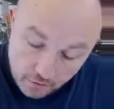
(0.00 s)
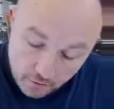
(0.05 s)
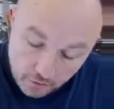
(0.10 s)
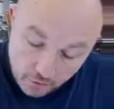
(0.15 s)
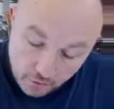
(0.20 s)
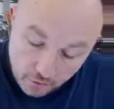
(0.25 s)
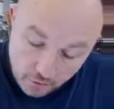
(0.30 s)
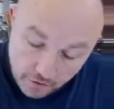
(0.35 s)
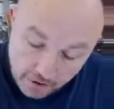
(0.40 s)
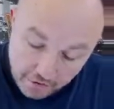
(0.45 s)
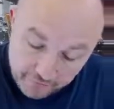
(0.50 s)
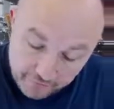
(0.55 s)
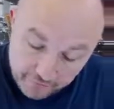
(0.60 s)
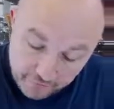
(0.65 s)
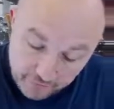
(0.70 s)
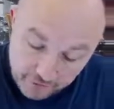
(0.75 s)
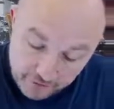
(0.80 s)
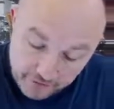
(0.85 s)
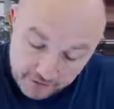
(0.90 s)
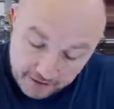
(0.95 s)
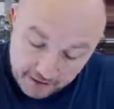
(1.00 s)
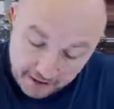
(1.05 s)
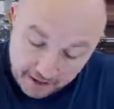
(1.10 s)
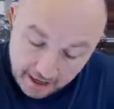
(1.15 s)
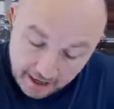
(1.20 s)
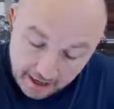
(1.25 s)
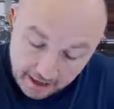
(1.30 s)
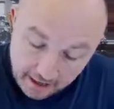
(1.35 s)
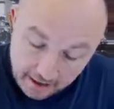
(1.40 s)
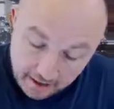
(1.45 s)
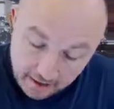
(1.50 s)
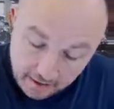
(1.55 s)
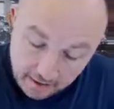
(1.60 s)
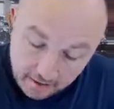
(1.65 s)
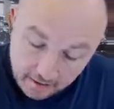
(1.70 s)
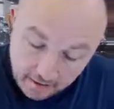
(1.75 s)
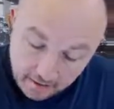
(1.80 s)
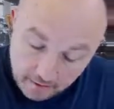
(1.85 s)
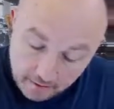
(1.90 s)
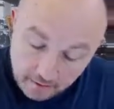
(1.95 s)
reference line.
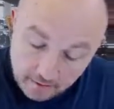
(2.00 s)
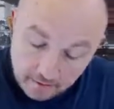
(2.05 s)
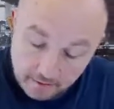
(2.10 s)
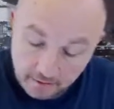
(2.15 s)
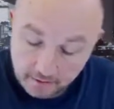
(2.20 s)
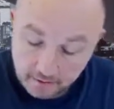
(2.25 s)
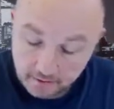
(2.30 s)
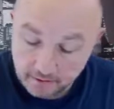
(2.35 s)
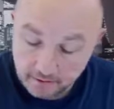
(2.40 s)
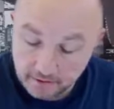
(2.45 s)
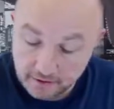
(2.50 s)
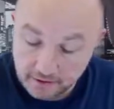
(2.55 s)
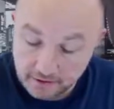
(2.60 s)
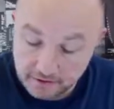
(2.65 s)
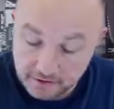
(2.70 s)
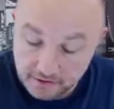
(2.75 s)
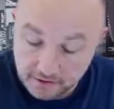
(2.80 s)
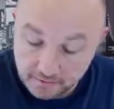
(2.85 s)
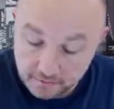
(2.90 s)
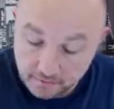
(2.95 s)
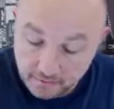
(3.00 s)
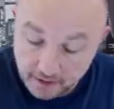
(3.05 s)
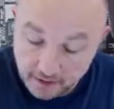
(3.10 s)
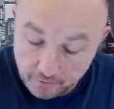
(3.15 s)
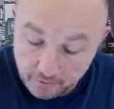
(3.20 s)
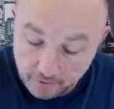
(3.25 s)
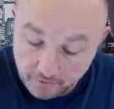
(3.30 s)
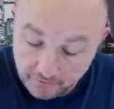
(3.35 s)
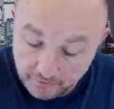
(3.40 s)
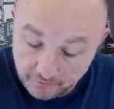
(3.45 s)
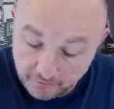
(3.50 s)
This is my ref